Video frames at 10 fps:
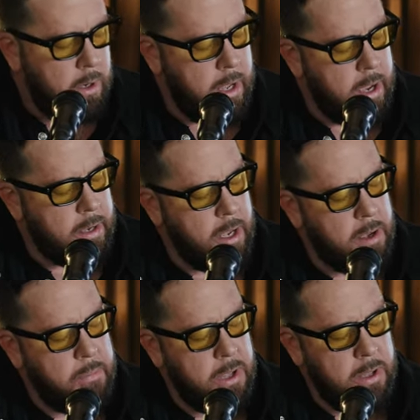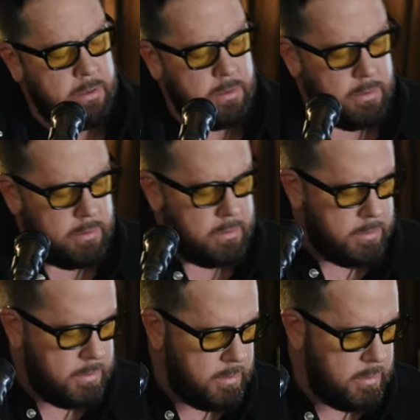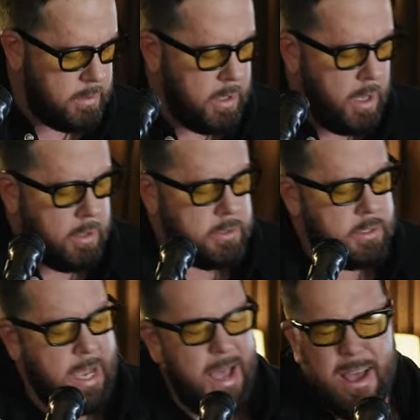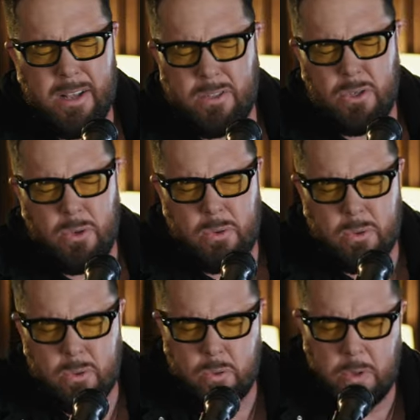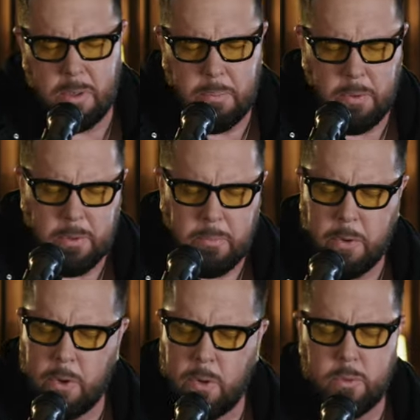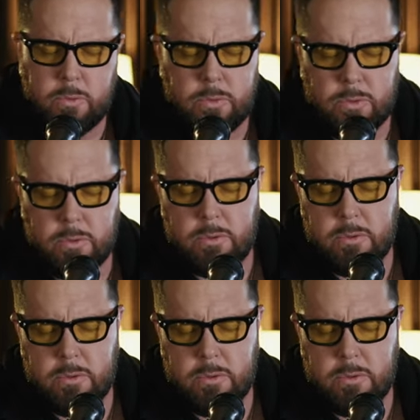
like I've been tied to the whipping post,